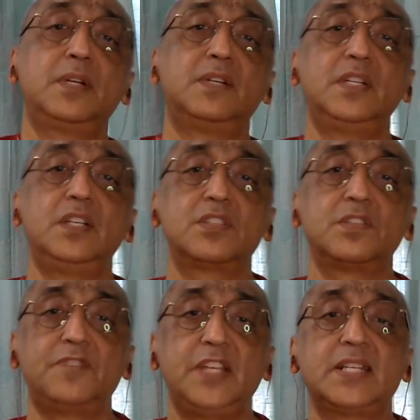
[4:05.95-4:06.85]
governance
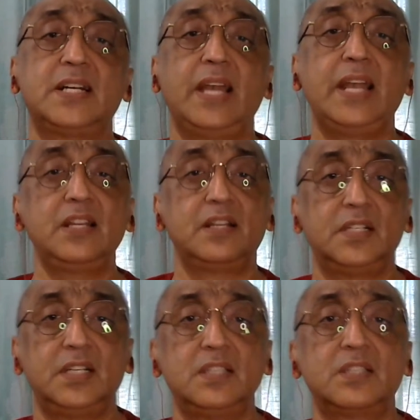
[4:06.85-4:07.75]
of data, and
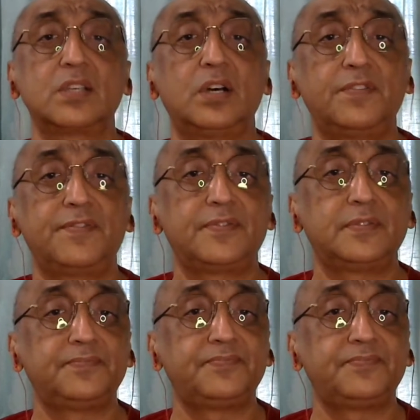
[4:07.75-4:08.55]
governance of